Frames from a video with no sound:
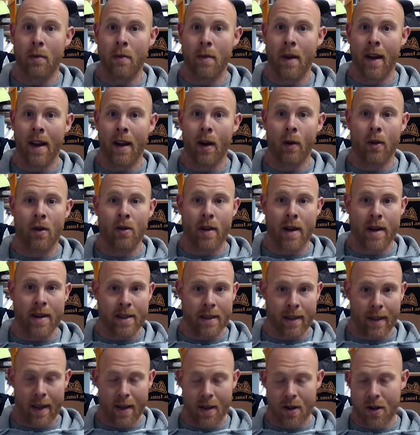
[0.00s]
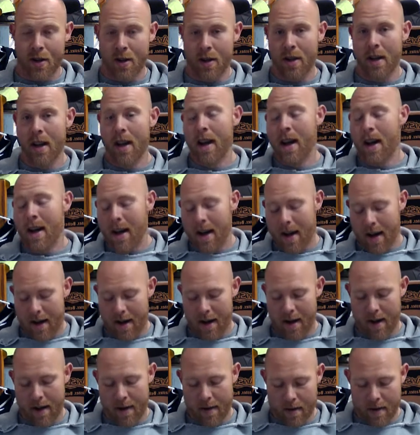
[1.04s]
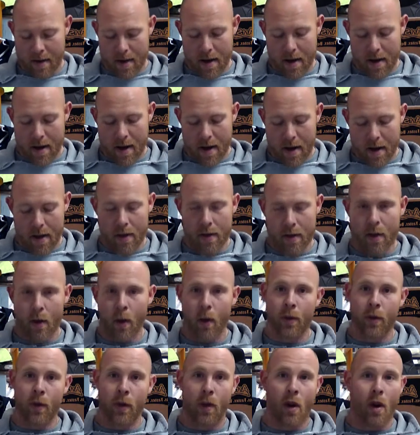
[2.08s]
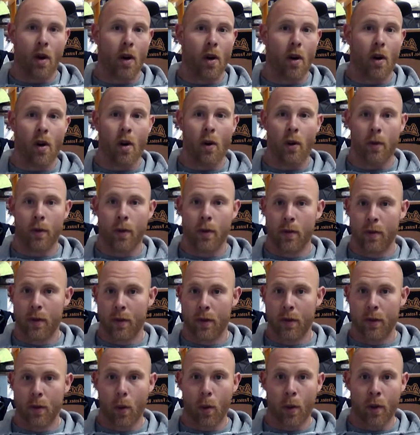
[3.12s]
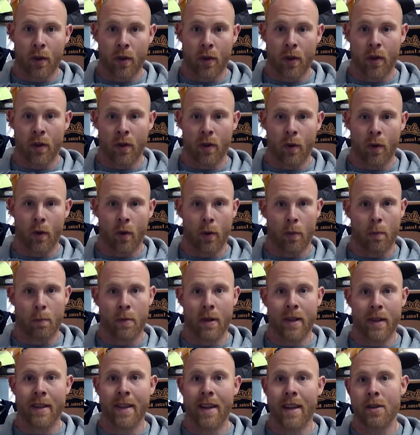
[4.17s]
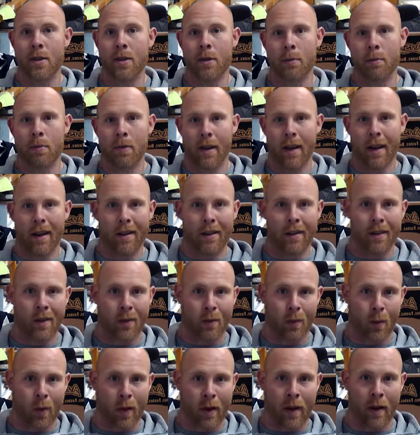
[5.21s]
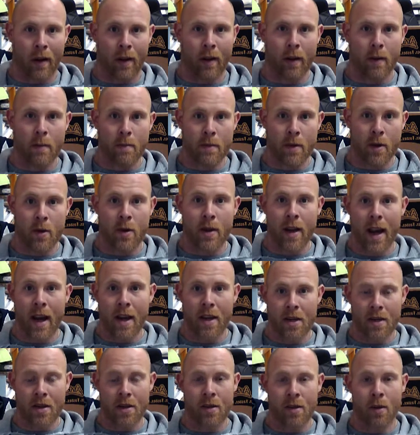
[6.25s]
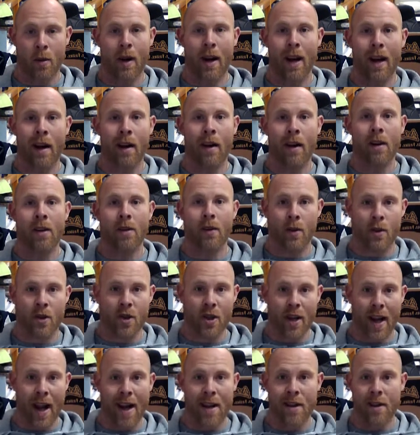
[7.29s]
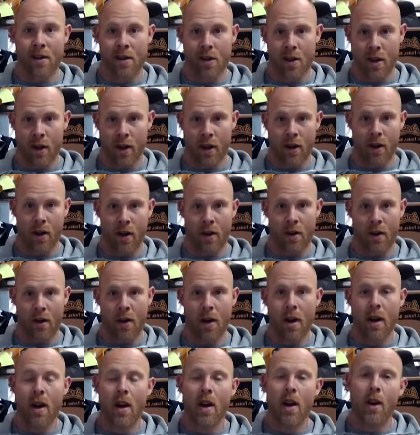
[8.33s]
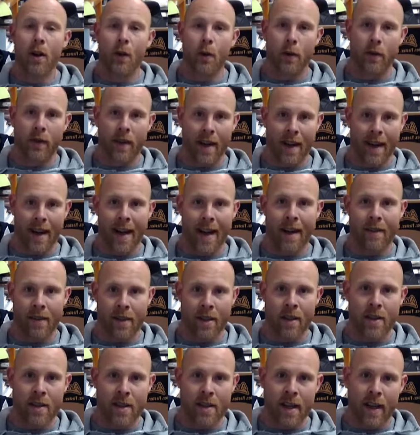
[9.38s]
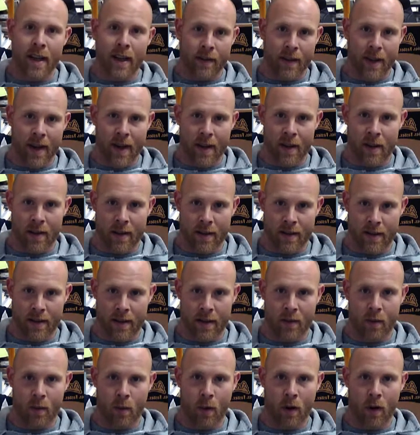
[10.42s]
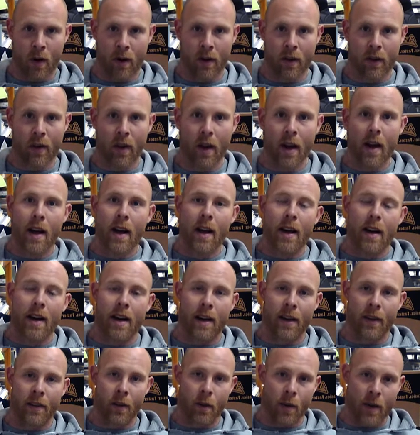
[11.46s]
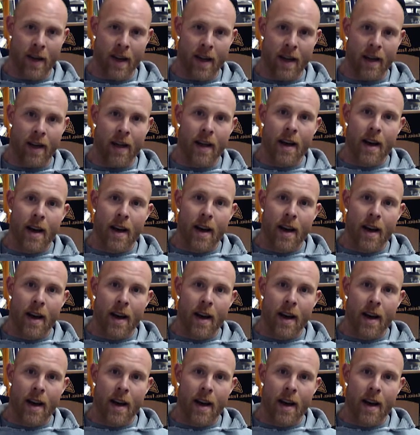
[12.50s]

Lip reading: you may, or translation, those are all sources or potential places where mutations or errors or changes could occur. So we've got to have an understanding of how all that stuff works. So again,